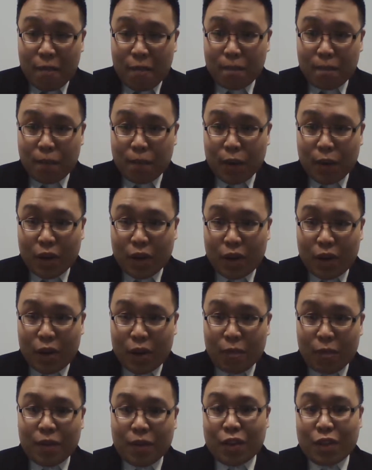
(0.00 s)
But
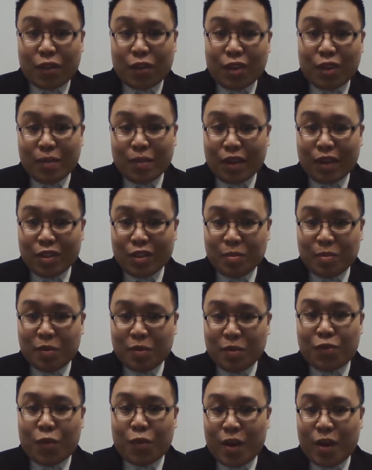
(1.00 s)
I thought about it a little
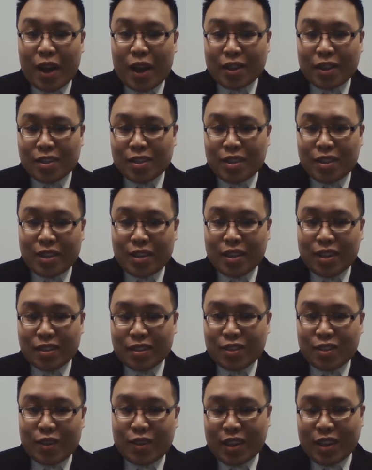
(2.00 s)
before I actually
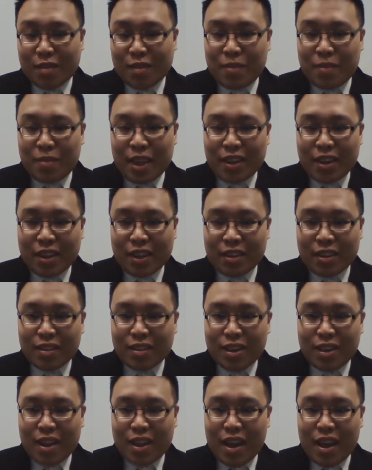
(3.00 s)
started campaigning,
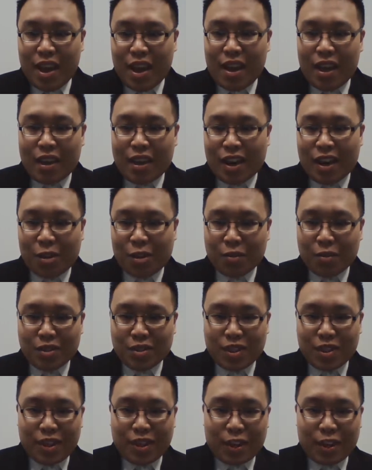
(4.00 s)
and I
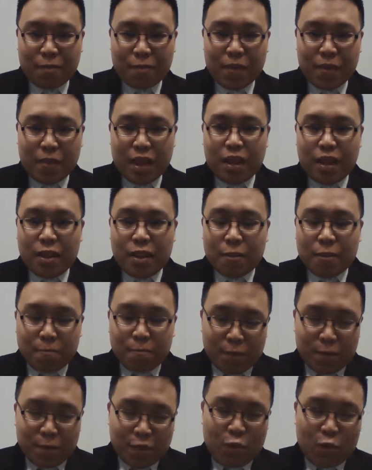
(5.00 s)
was like,
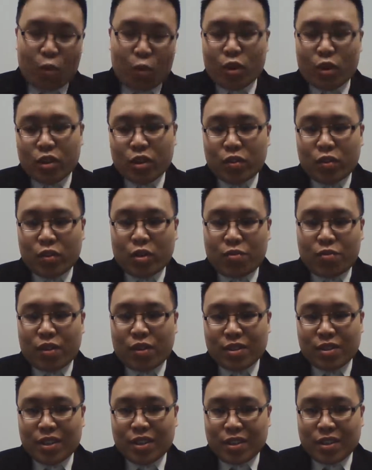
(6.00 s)
the workload of the
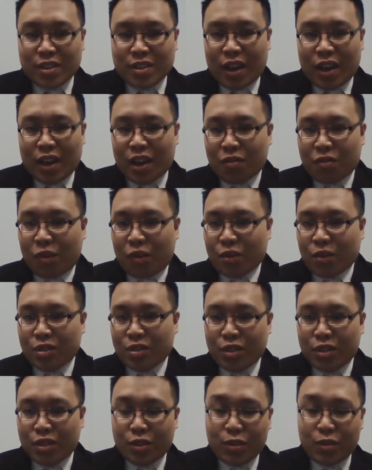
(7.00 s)
president is kind of hard
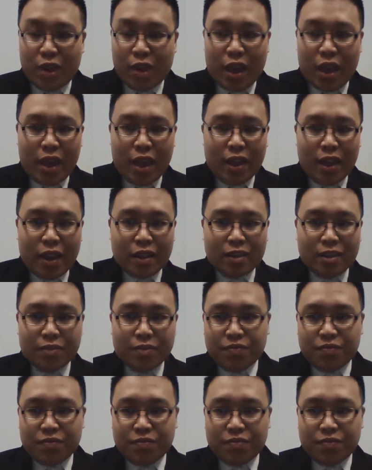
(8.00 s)
to do, and